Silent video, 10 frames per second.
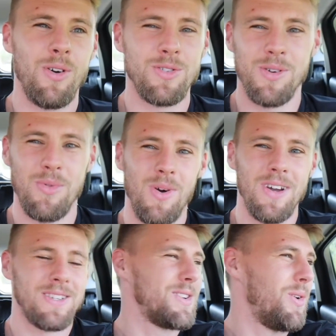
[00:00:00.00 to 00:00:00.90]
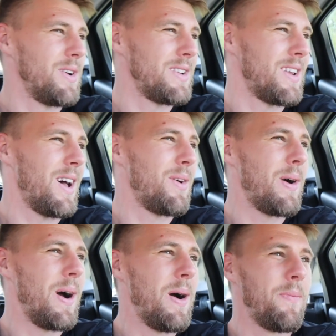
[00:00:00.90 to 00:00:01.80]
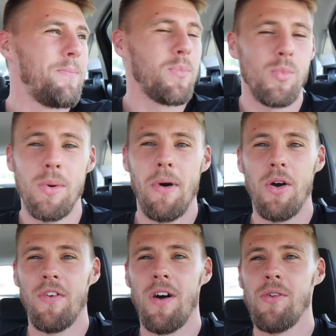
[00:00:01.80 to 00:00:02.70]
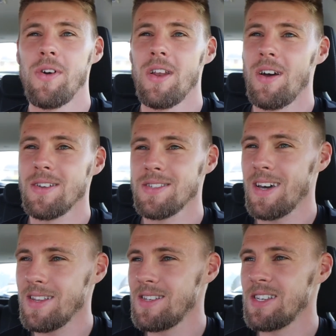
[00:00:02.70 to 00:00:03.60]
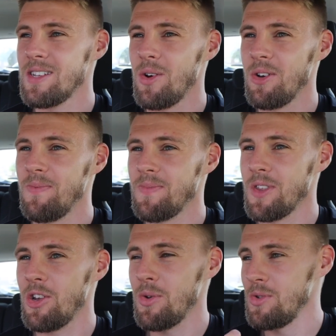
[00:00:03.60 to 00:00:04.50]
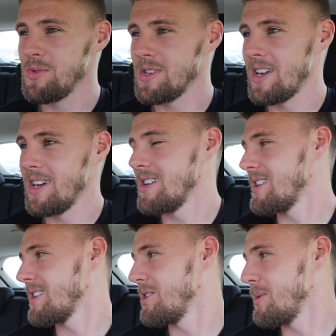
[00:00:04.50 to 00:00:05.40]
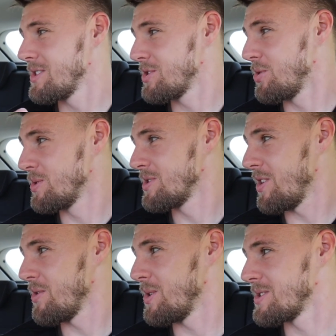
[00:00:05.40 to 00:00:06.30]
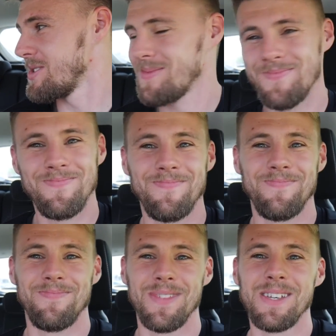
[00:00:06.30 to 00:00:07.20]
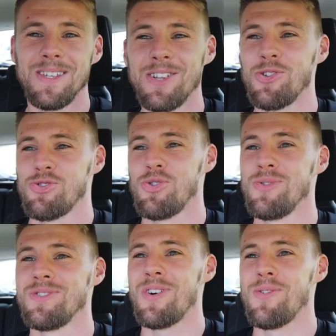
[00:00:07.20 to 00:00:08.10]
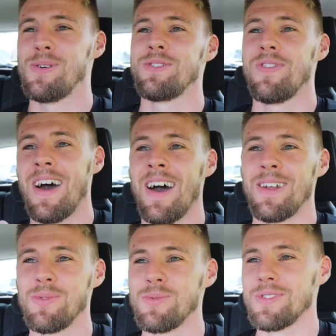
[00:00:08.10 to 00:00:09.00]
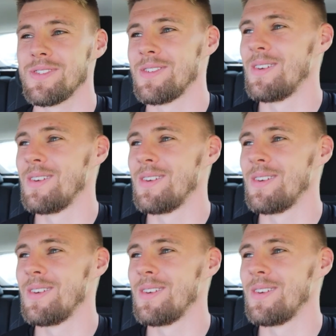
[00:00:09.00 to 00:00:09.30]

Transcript: so I'm quite excited now. Um, we both are really. I'd say this is like, you know when you was a kid and you went to Toys R Us? This is like Toys R Us for adults.